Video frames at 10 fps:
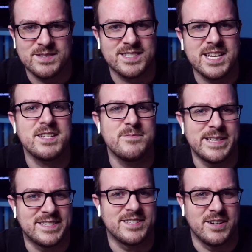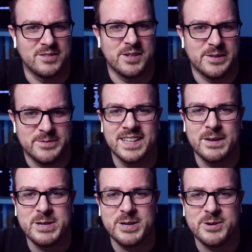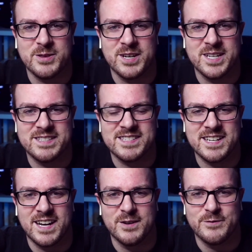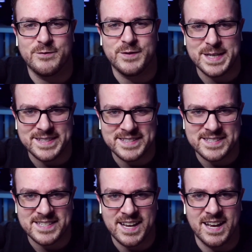sentiments there, though. Let me know your thoughts on Fitz